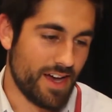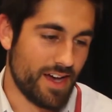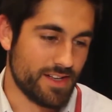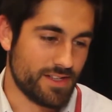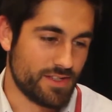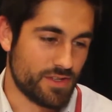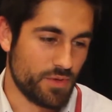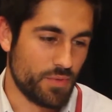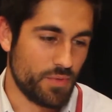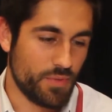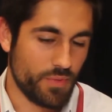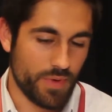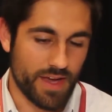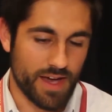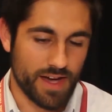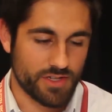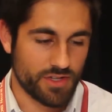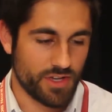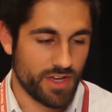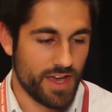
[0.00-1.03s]
So we
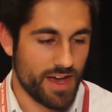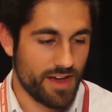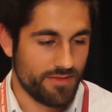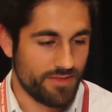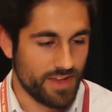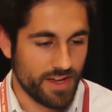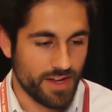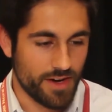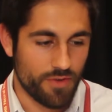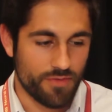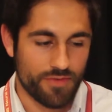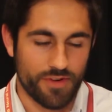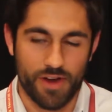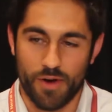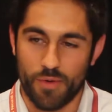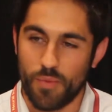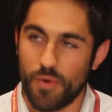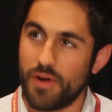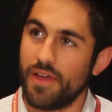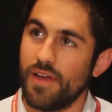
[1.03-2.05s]
actually have Ian over
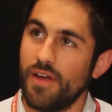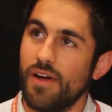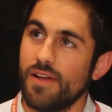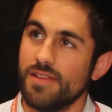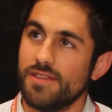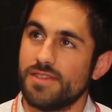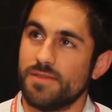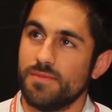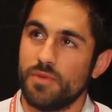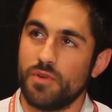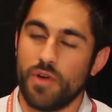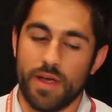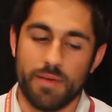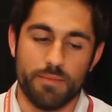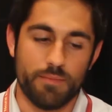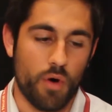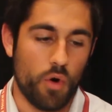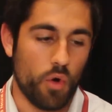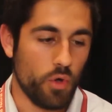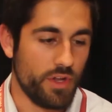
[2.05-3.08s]
here working on some great
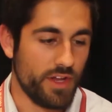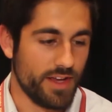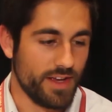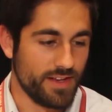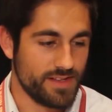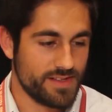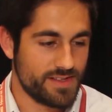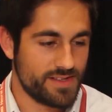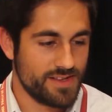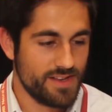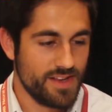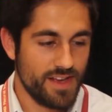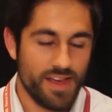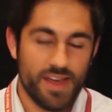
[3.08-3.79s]
moldings